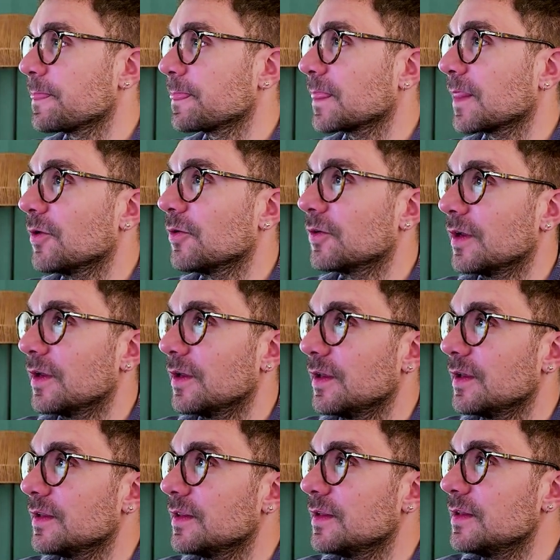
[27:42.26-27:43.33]

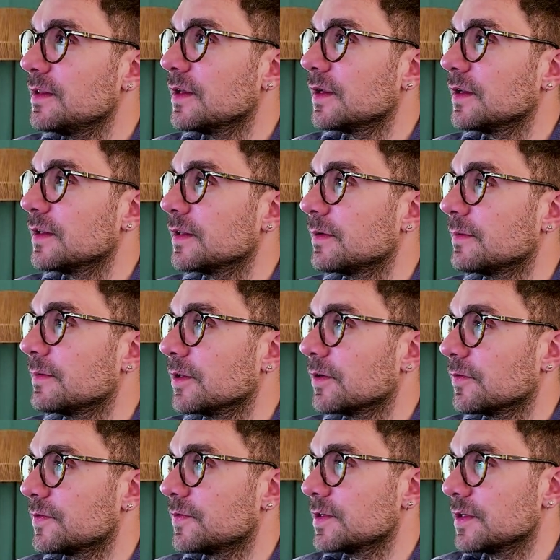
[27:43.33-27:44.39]
Okay, it did a little bit
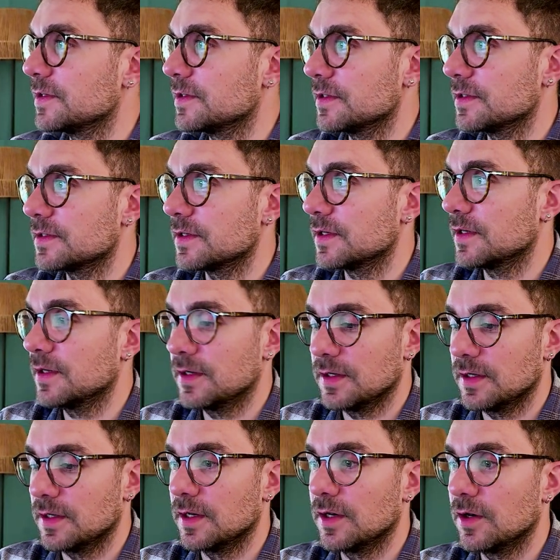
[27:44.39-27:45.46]
of changes
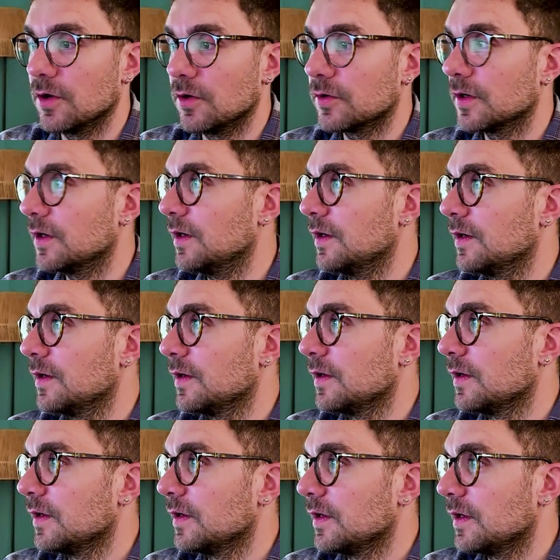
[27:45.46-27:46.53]
in local.
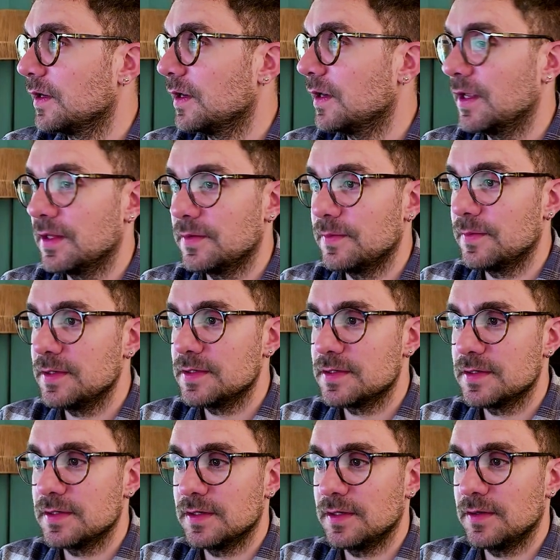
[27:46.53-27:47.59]
Let me
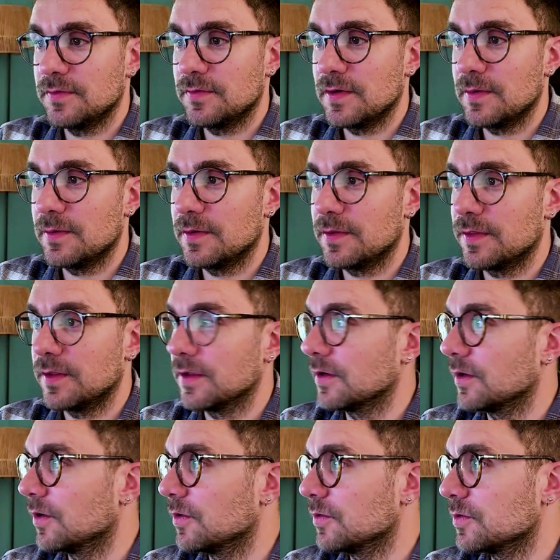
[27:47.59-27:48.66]
see if
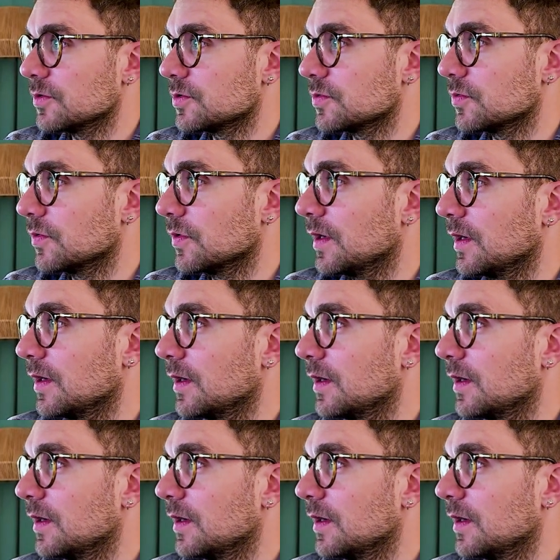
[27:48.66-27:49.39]
everything goes well